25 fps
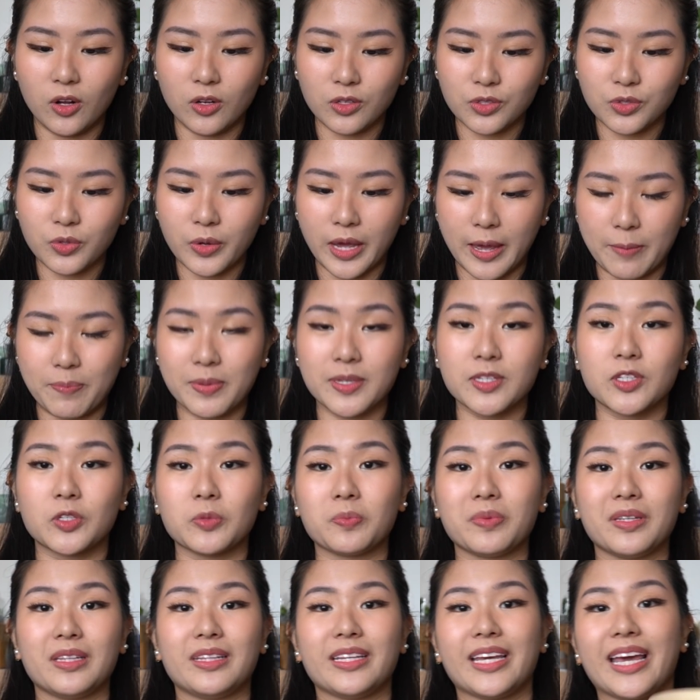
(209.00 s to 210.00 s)
also happens
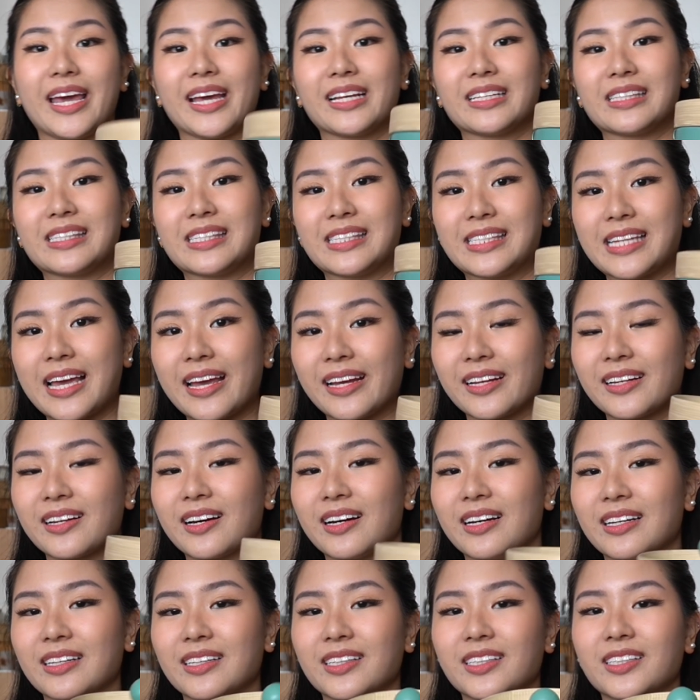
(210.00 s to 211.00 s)
to be the exact
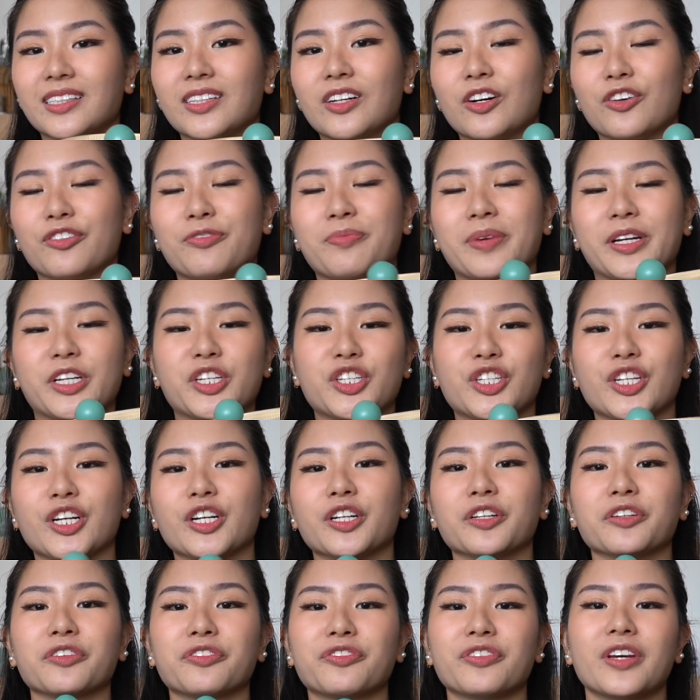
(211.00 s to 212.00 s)
color of my
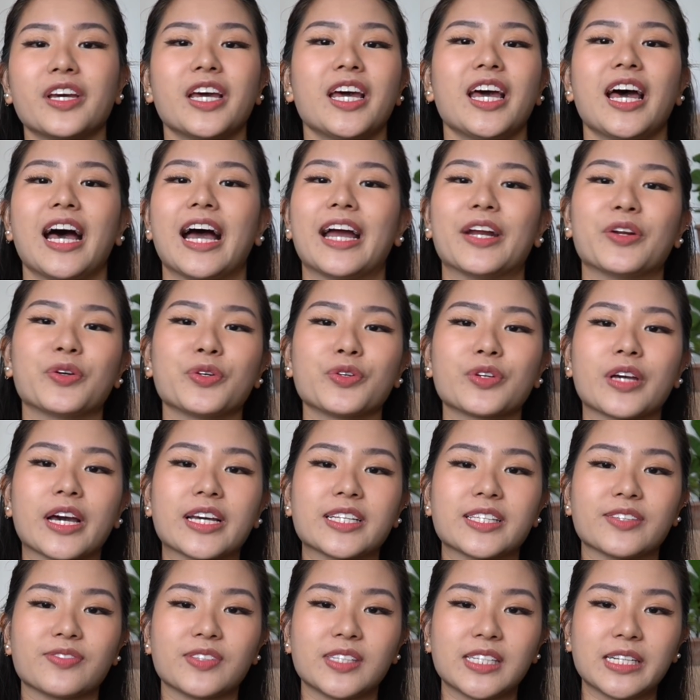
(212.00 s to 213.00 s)
shelf. I know you
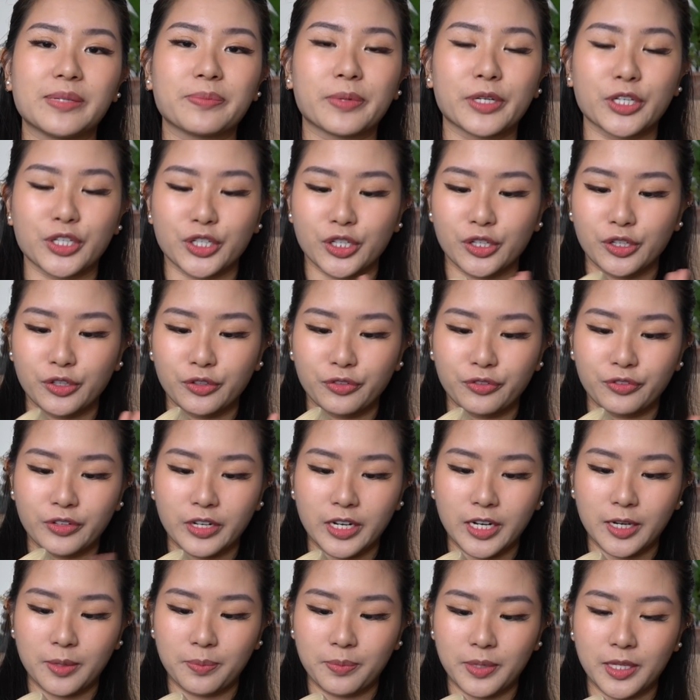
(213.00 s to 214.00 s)
guys have seen my shelf
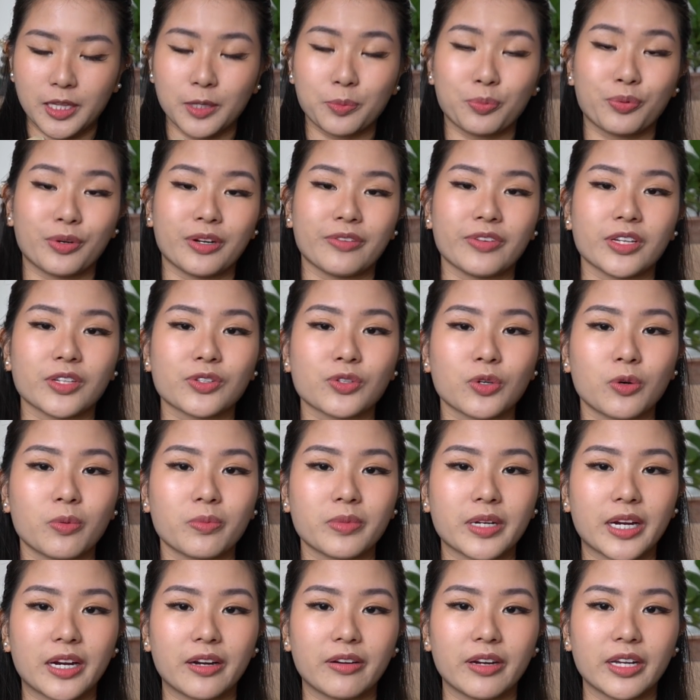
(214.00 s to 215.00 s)
in the previous Home
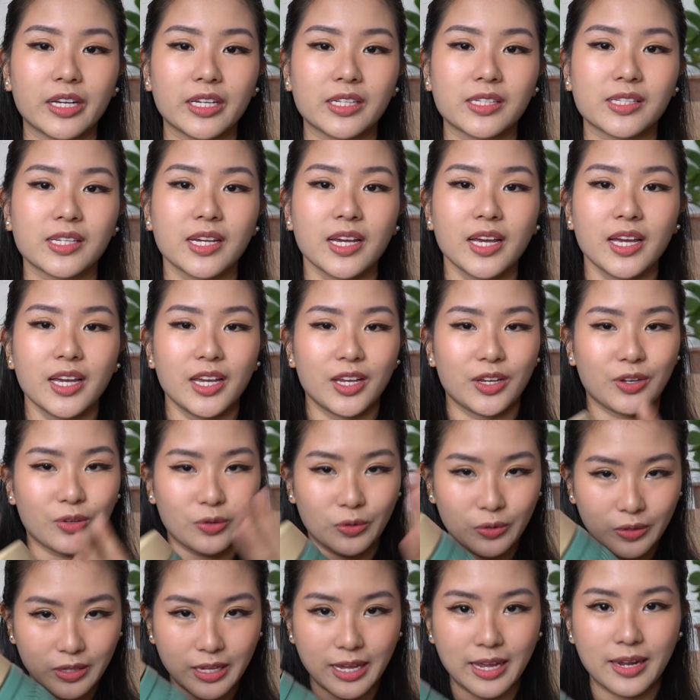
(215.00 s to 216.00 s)
Diaries,
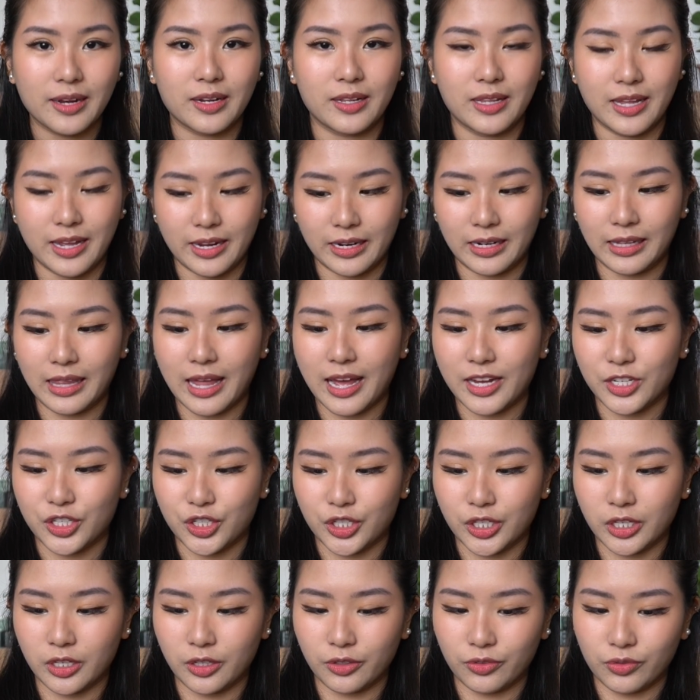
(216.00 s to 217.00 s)
that glass
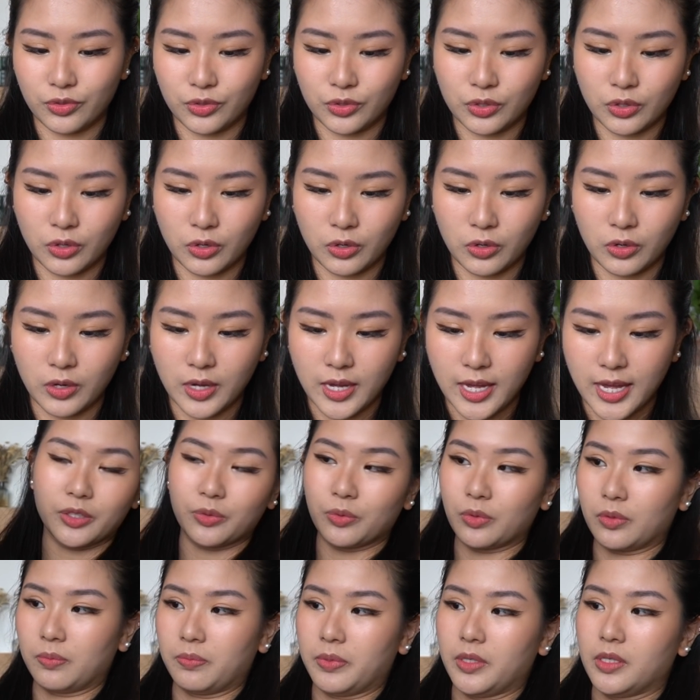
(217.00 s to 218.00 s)
shelf. So it
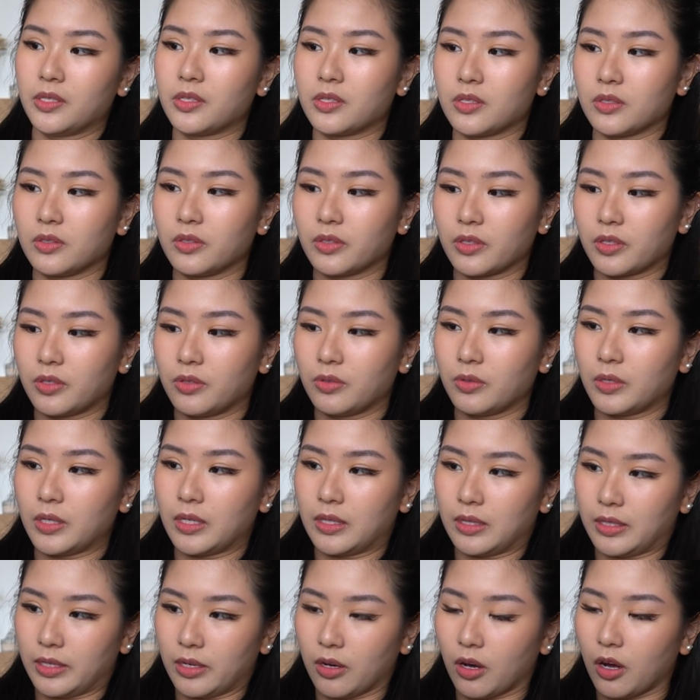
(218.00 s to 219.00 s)
would be so cute
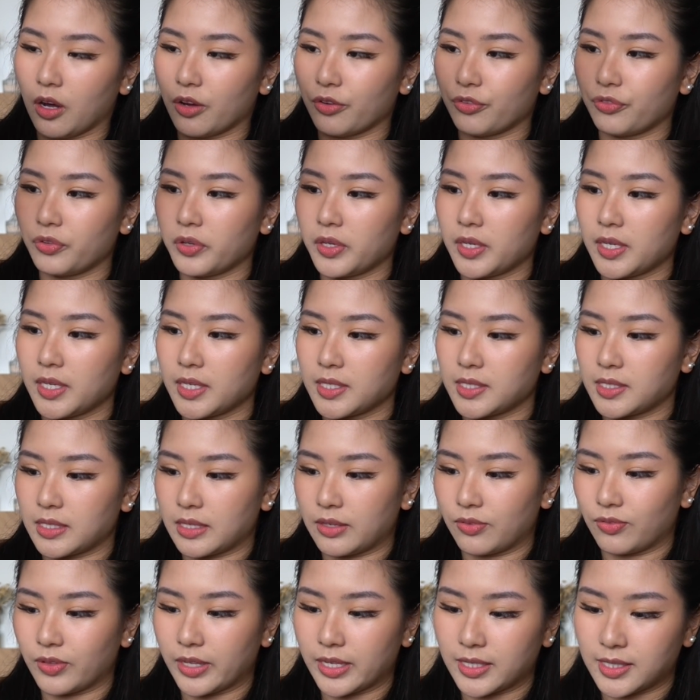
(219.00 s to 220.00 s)
in the office
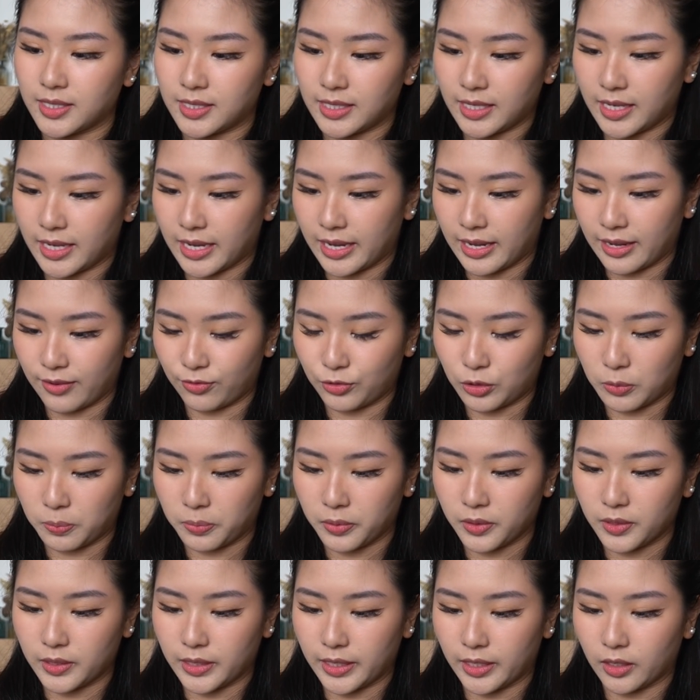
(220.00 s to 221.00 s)
if, let's say, I have to
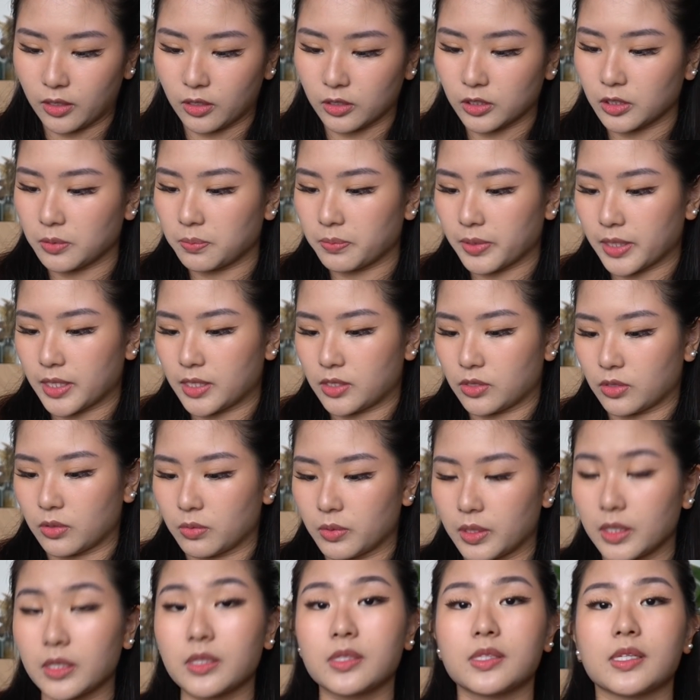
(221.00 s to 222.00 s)
put like cotton buds on
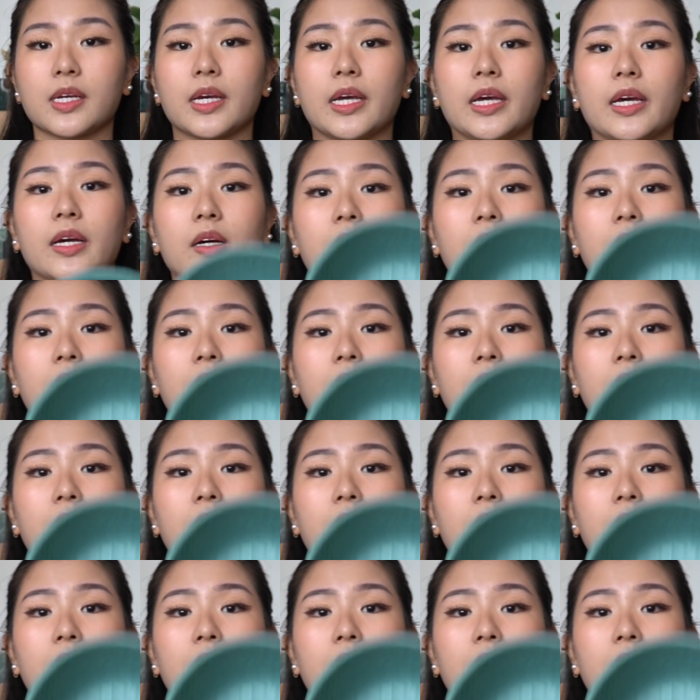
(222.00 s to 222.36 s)
one side,